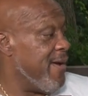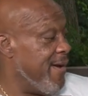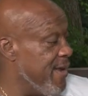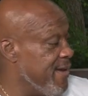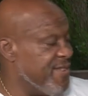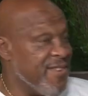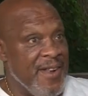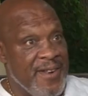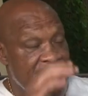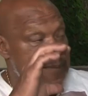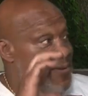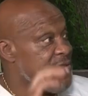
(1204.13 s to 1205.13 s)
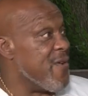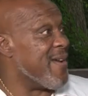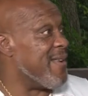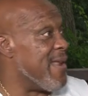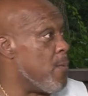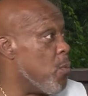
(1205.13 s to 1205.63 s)
And they sat and be
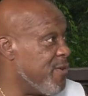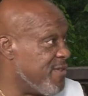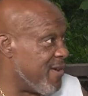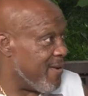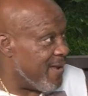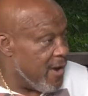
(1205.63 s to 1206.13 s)
drinking their whiskey.